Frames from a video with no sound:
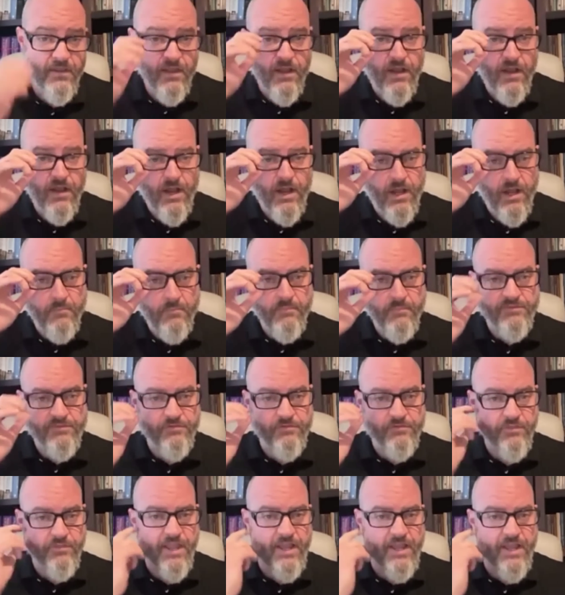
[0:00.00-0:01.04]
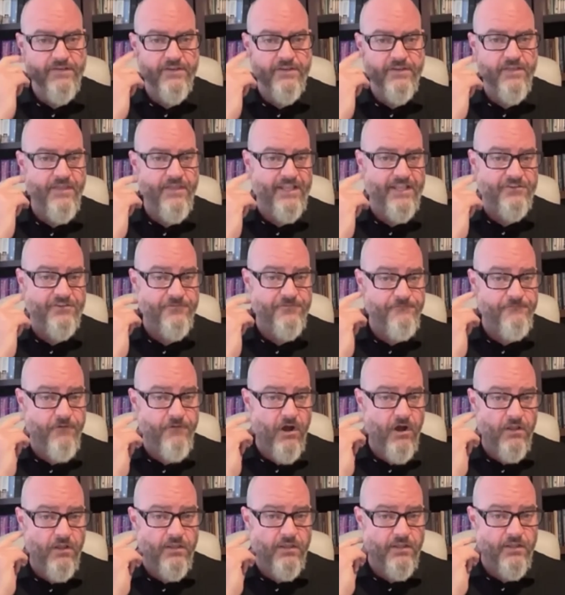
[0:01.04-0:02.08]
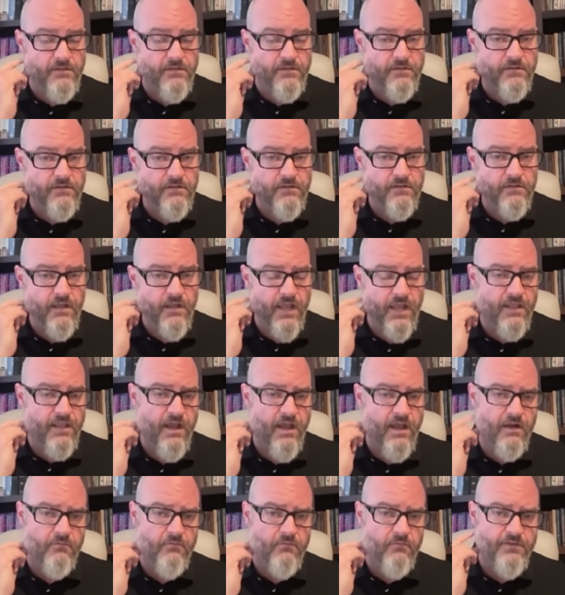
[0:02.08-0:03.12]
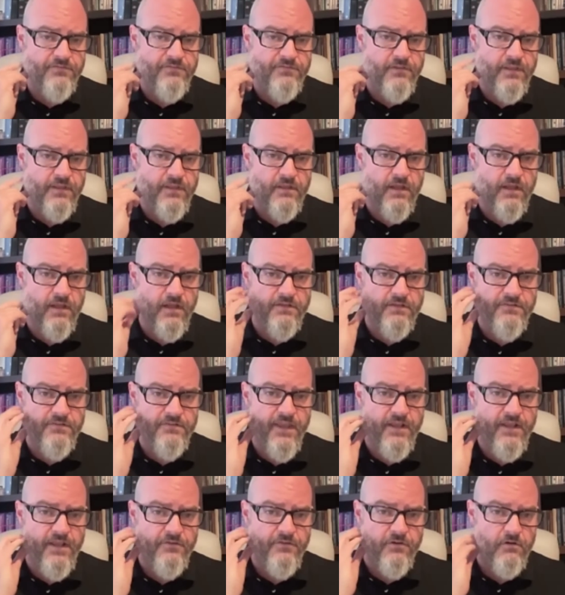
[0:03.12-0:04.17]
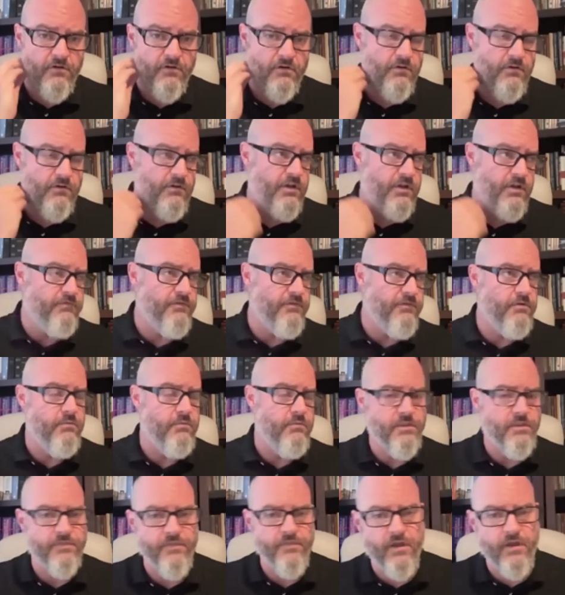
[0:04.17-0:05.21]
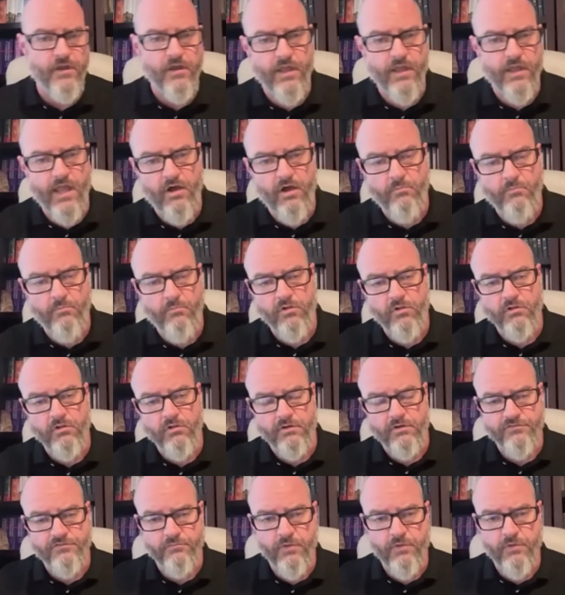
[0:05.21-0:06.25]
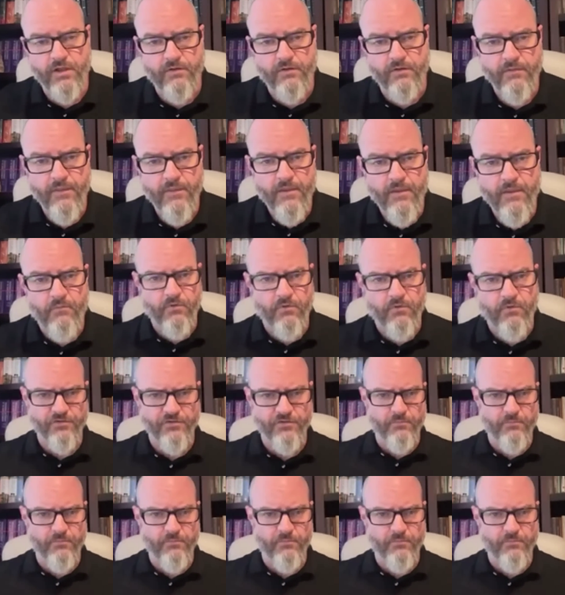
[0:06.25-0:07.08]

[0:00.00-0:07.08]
Um, and so the idea that it's fallen, I caught recently, uh, Dan, your your interview with uh, Al Mohler as well, whereas